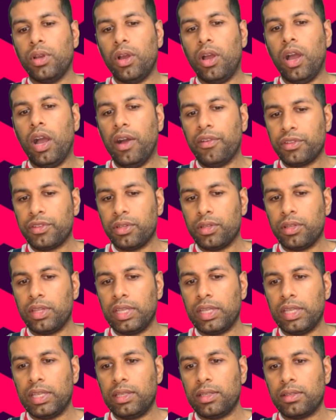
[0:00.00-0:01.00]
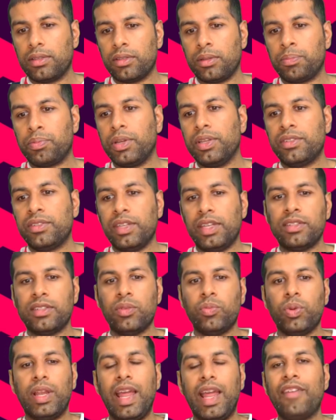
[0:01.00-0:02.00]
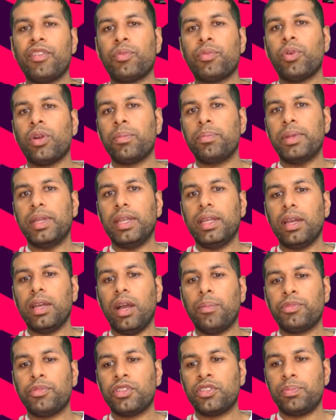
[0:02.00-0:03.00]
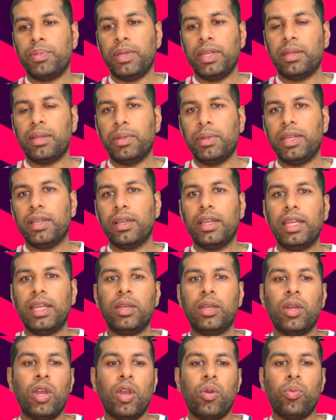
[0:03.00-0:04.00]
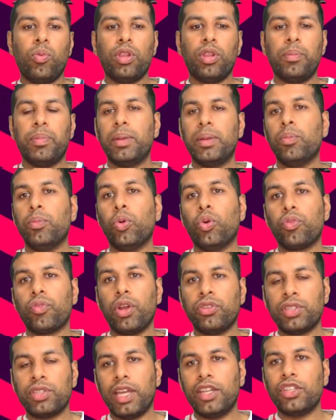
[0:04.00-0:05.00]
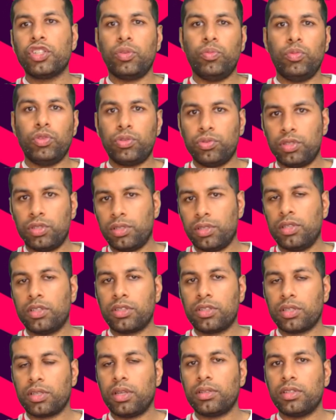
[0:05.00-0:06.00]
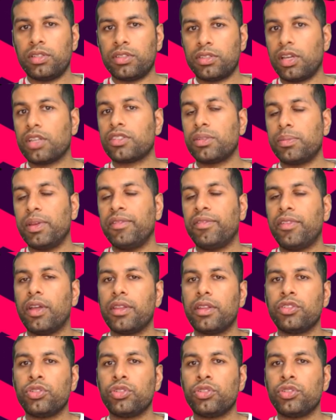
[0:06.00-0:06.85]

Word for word: after the, the pre-season. Will everyone be up to speed immediately? Will there be more rotation, which we're just going to discuss a bit further